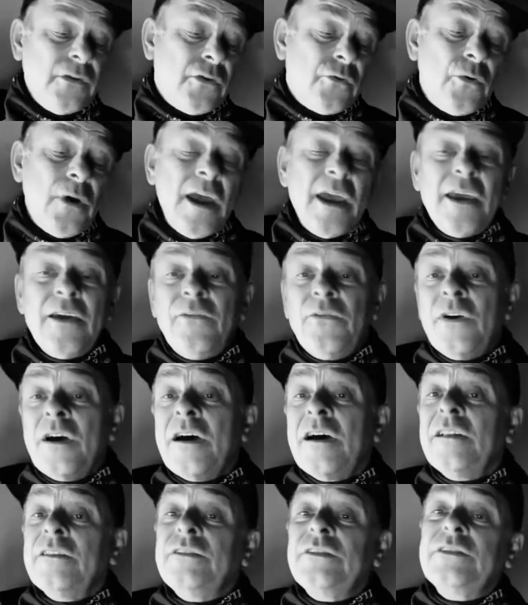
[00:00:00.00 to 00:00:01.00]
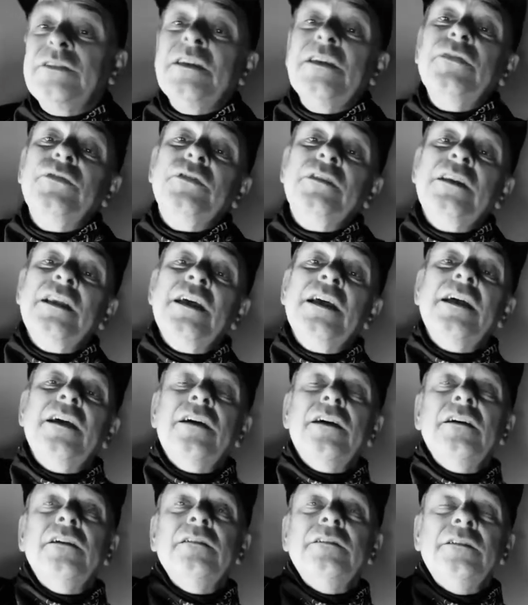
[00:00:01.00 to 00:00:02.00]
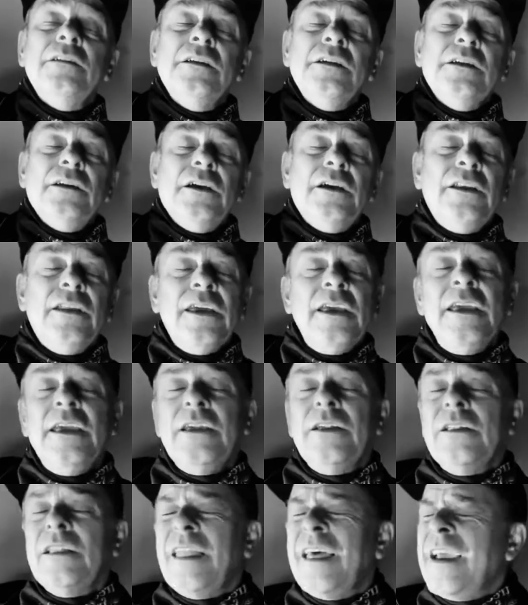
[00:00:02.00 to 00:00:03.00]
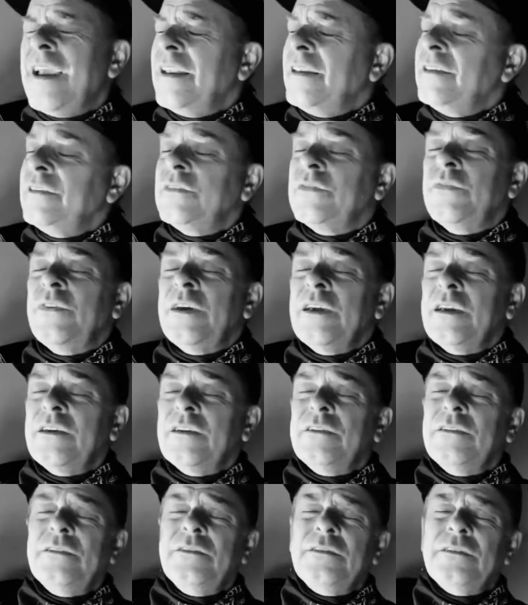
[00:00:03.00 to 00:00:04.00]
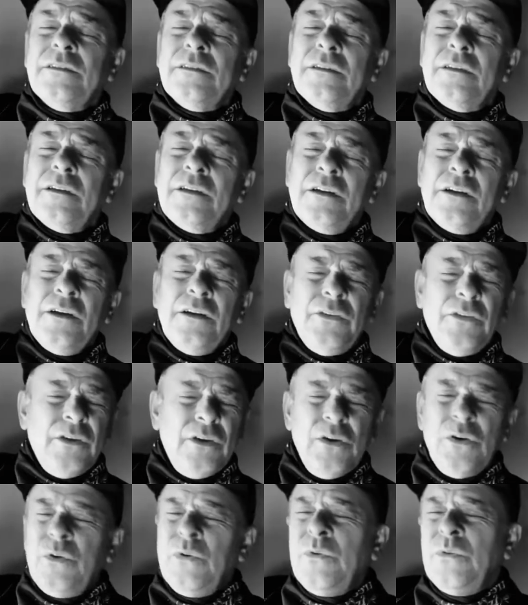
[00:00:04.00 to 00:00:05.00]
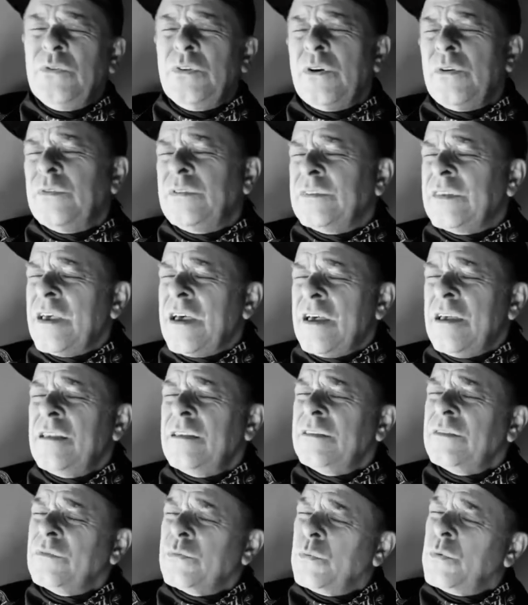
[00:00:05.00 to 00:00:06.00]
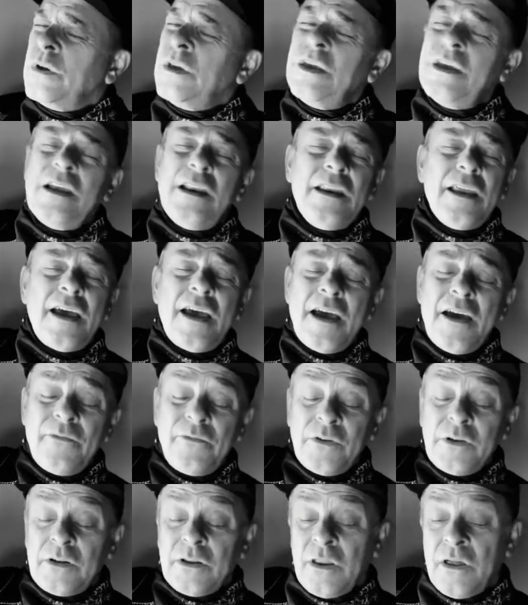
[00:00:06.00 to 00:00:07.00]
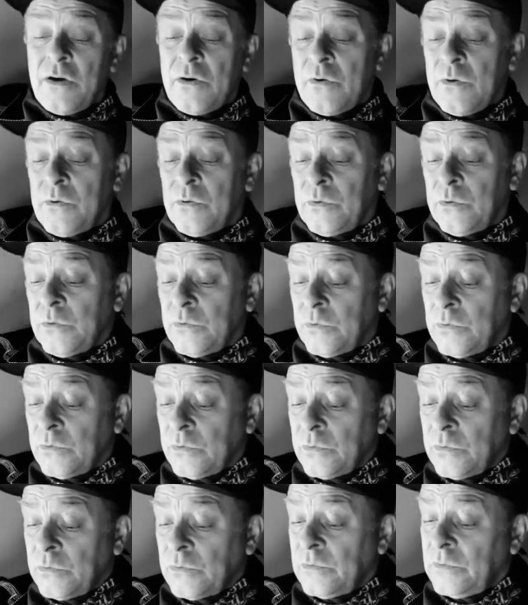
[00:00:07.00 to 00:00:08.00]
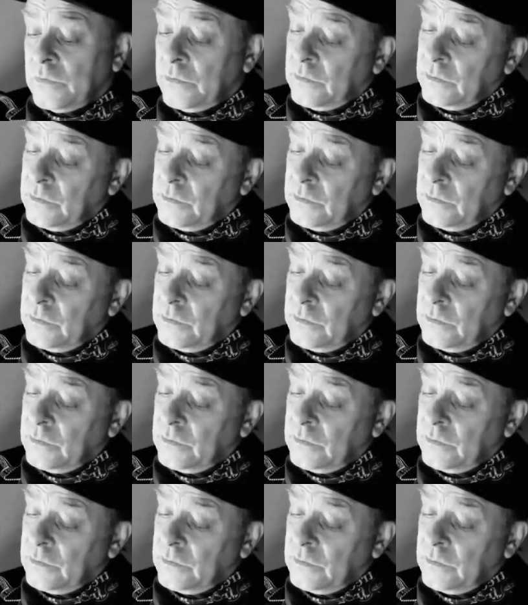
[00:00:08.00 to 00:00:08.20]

graveyard stiffs linger and eat ladies' fingers. The Uzo says we never close.